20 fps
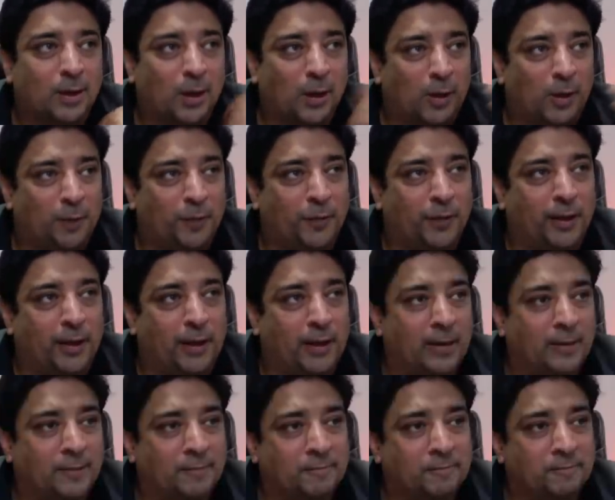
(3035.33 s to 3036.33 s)

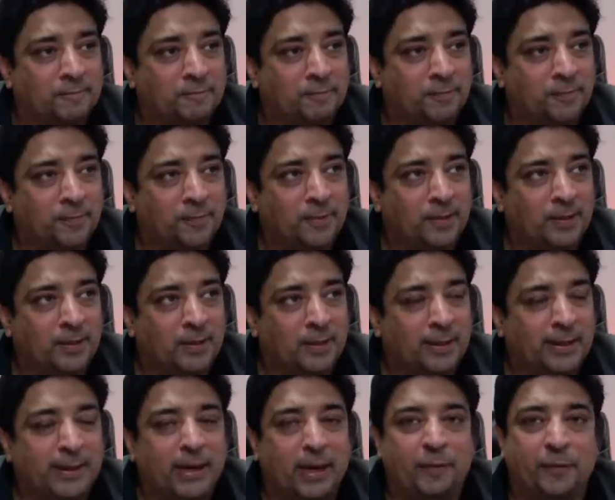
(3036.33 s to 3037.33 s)
offering
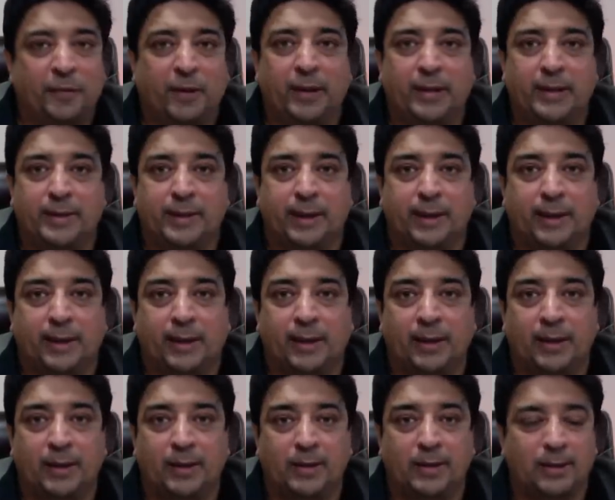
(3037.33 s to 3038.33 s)
graphic
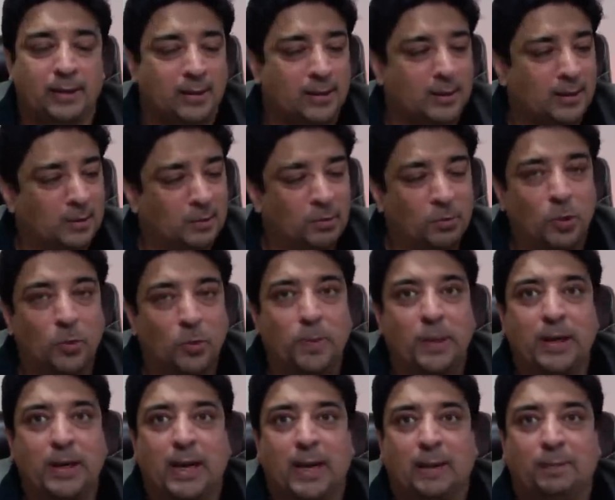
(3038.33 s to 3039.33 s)
designing,
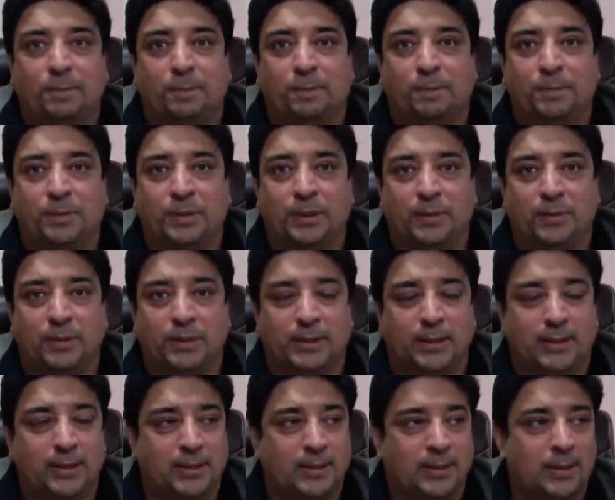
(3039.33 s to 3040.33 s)
mobile app
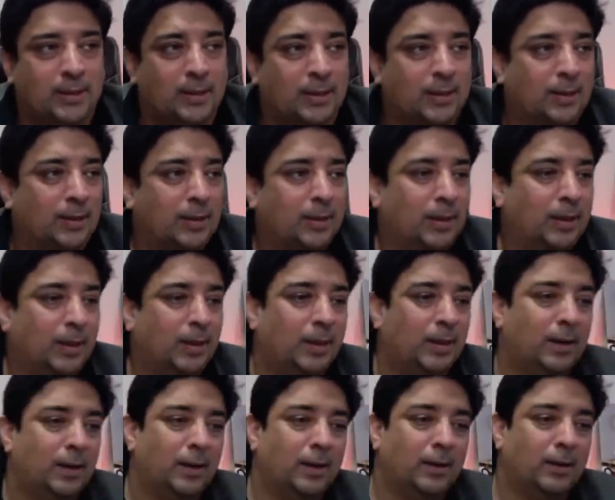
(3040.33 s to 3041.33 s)
services,
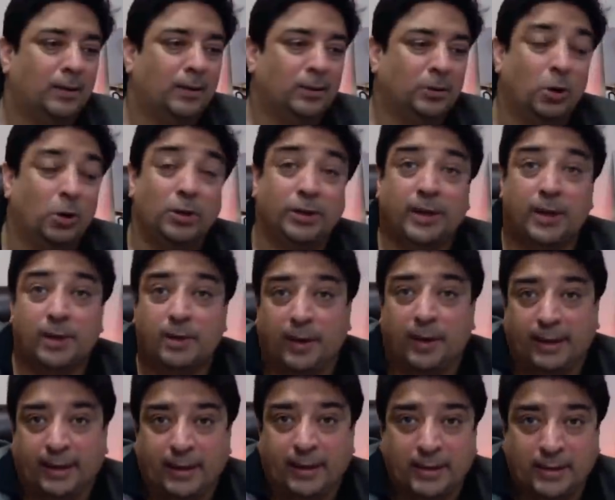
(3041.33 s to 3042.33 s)
content
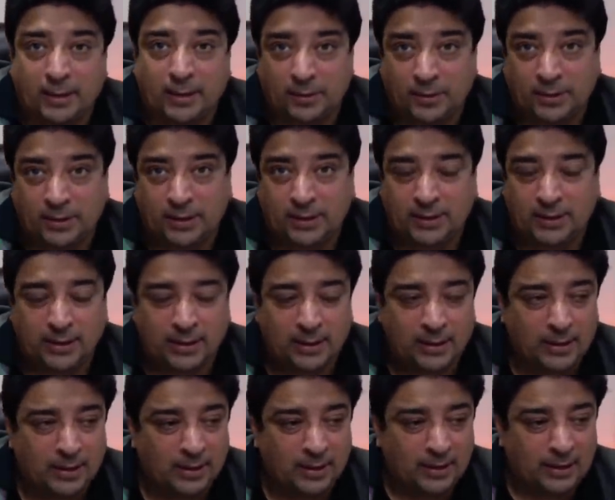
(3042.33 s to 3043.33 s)
writing services,
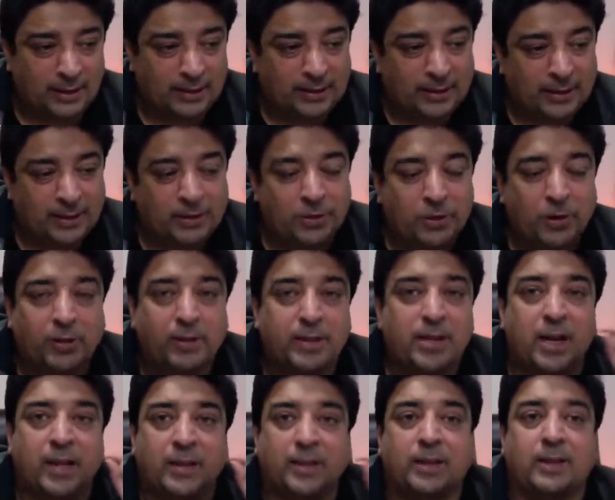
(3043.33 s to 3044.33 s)
it does not
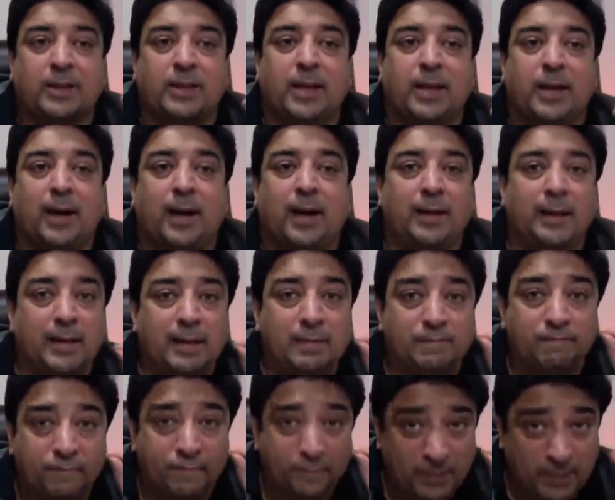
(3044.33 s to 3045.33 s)
necessarily
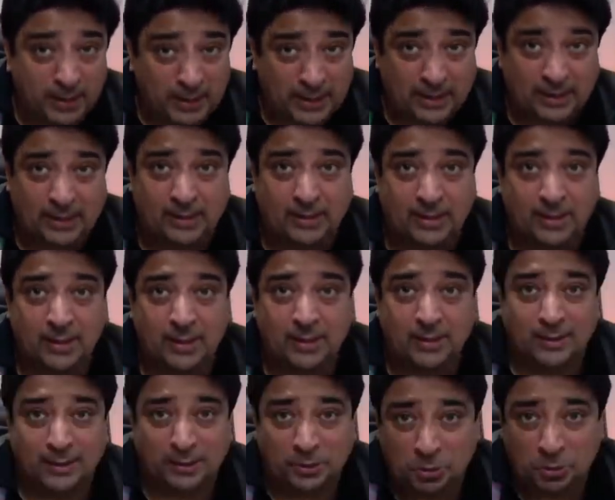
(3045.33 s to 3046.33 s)
means
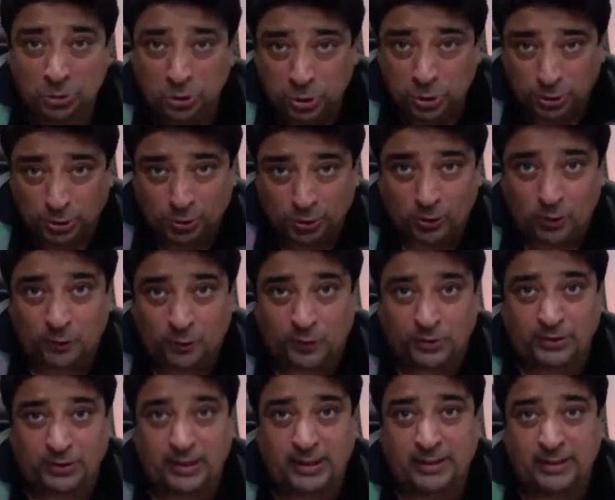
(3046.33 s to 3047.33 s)
that you should go
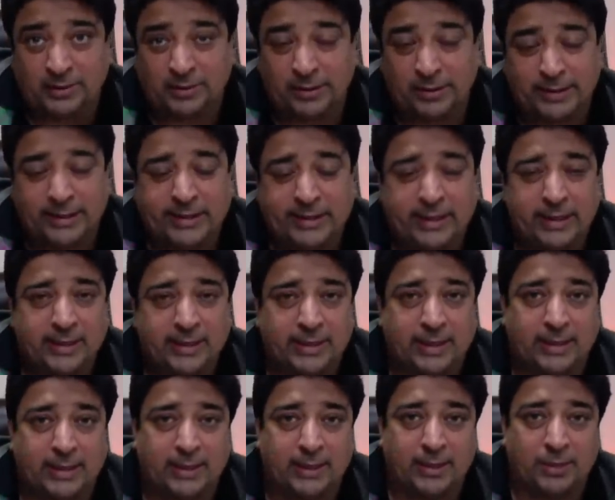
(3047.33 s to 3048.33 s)
for these three skill
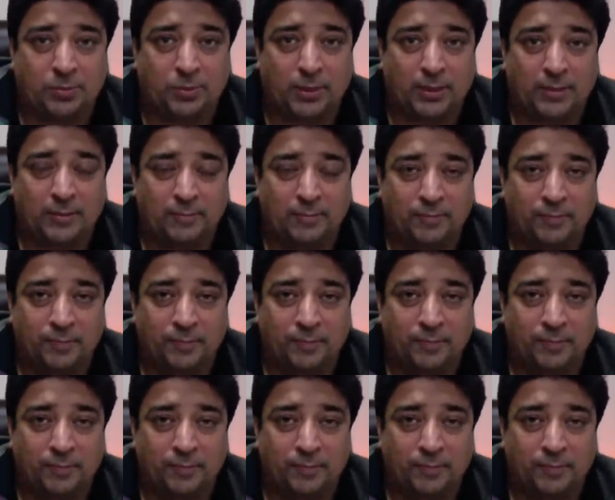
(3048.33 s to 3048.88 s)
sets as well.